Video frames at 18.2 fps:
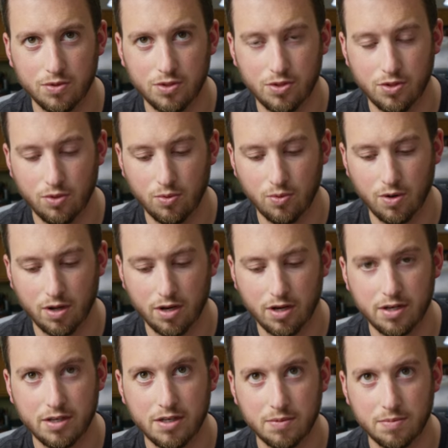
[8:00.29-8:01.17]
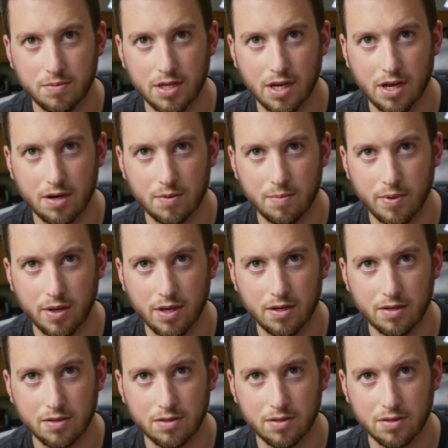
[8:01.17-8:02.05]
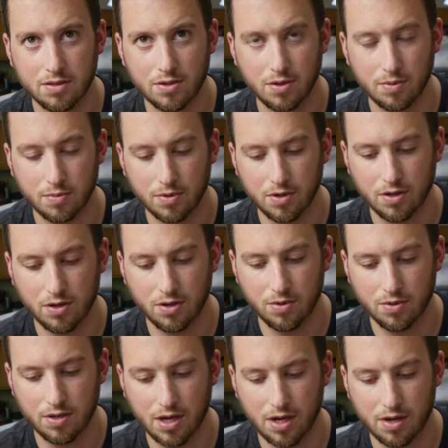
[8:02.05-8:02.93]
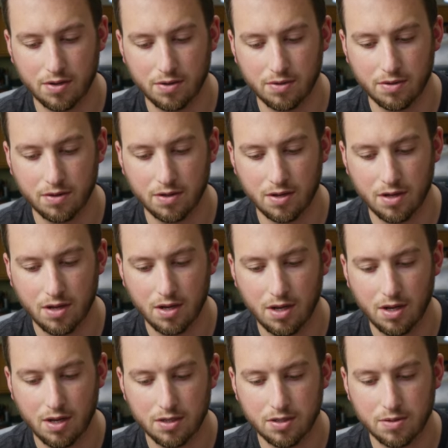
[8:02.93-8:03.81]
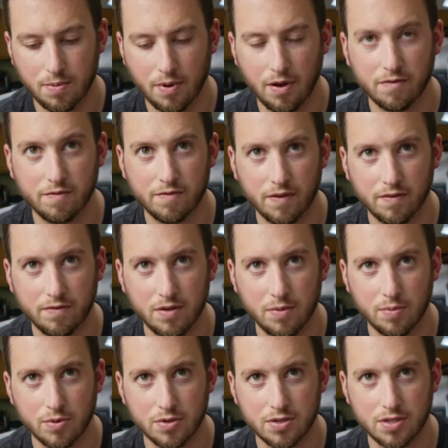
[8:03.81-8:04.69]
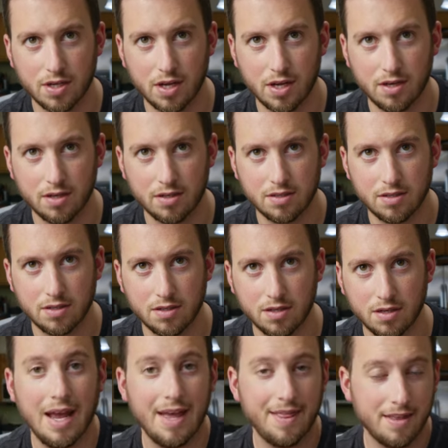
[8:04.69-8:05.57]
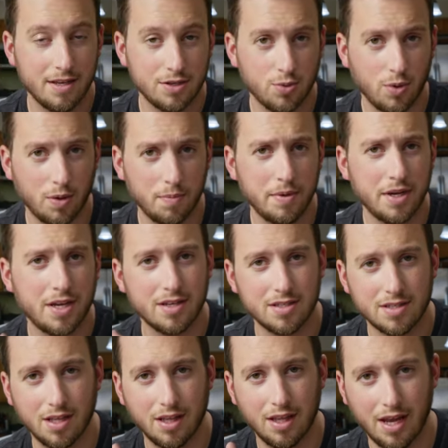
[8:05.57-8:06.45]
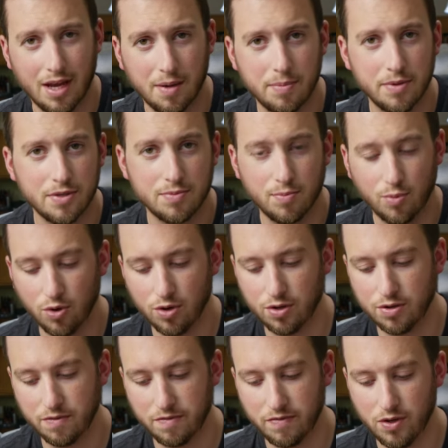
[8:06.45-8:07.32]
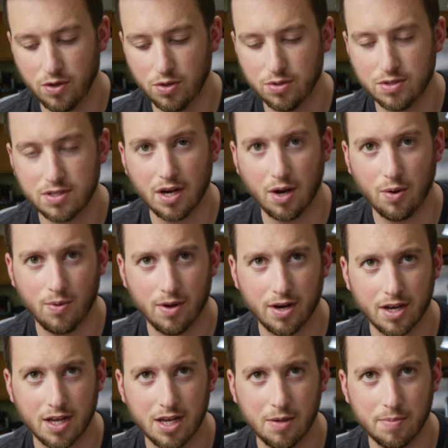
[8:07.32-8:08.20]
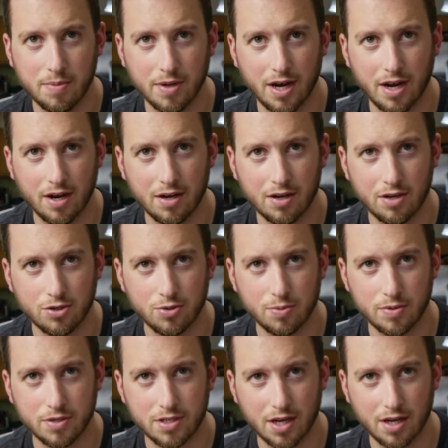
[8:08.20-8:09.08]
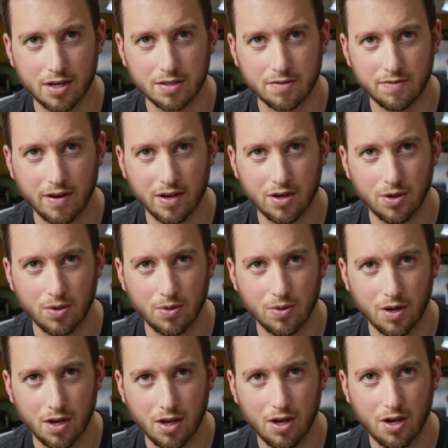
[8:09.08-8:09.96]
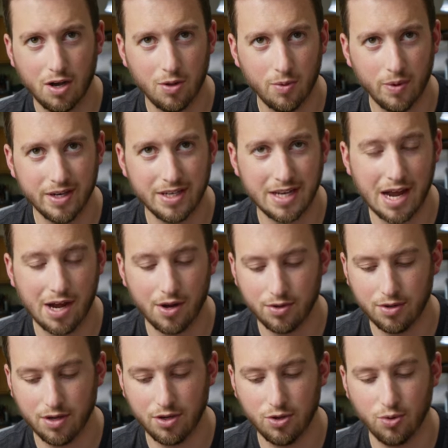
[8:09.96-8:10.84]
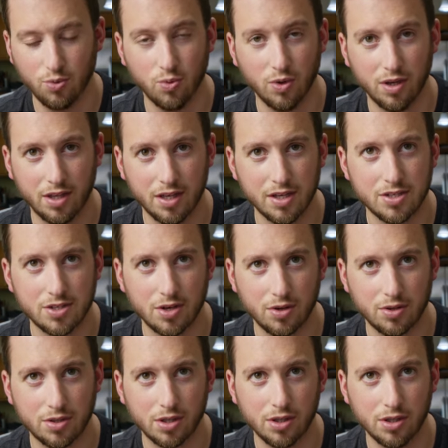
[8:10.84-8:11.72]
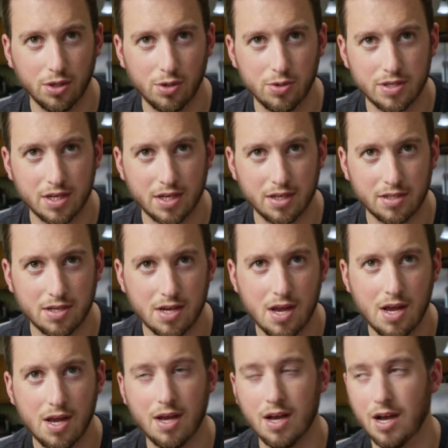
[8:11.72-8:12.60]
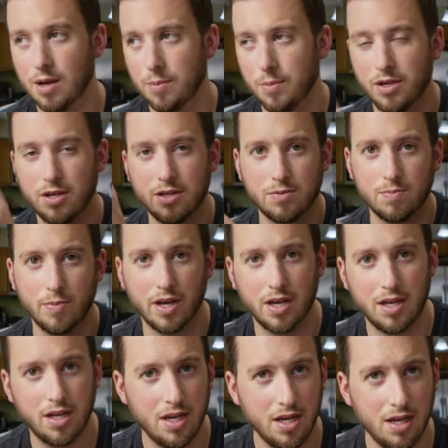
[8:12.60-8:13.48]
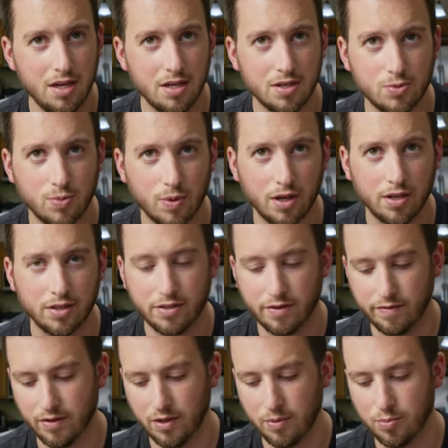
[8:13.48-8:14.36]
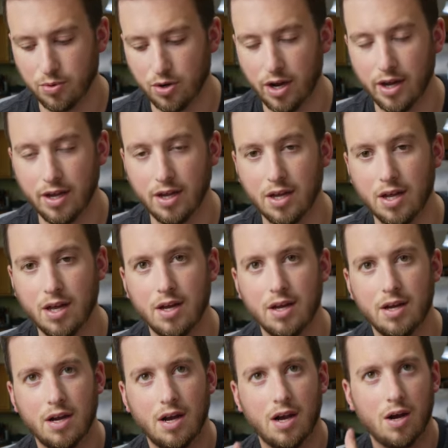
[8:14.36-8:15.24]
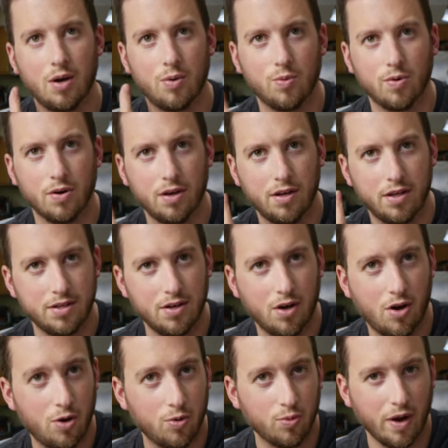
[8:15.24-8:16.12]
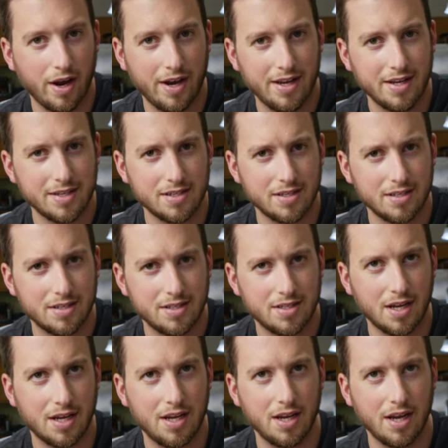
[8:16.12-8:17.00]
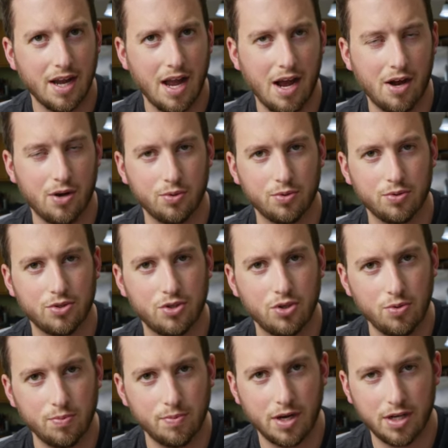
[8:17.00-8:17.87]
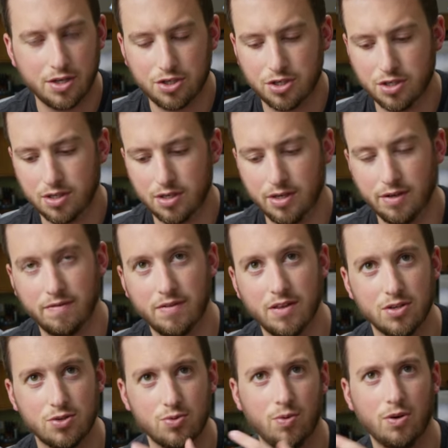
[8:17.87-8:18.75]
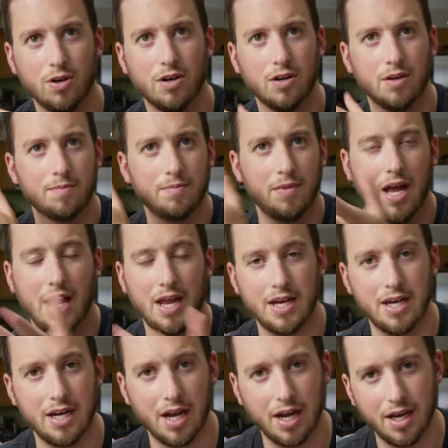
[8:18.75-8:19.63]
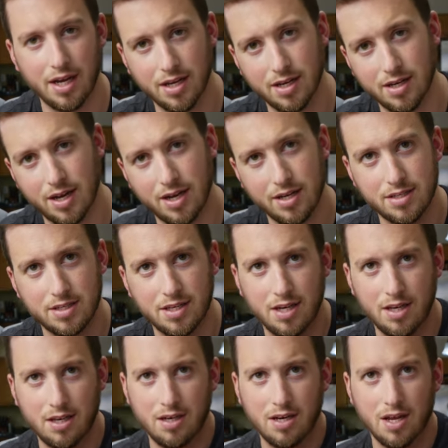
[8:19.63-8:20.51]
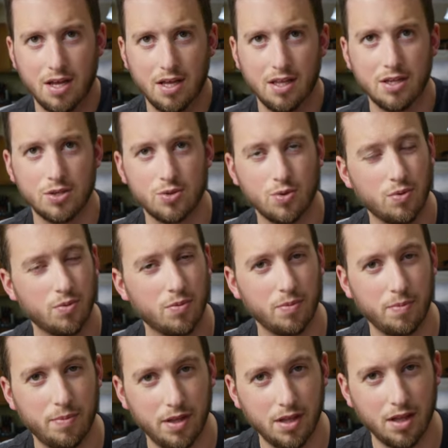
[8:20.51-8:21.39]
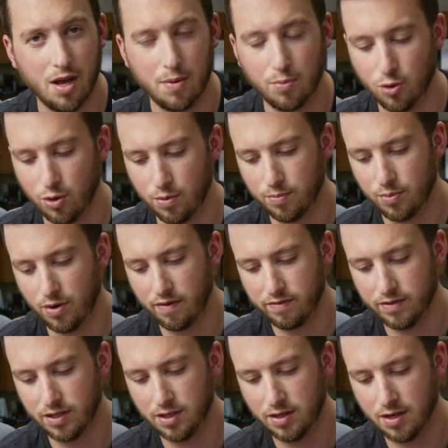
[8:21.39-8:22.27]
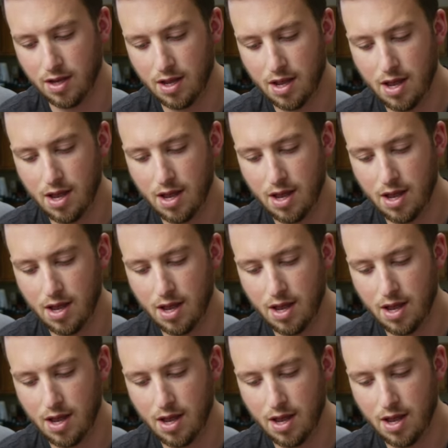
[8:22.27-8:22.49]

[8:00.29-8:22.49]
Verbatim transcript: do want to dim down a bit. So I'm going to go down about 50%. And this one, because the lamp is more diffused, I wanna keep it at 100% because if I go all the way down, you really start to lose it. Uh, because my key is relatively bright, uh, it already isn't sticking out too much. If this were at night, a night scene, this one would be a lot more prevalent.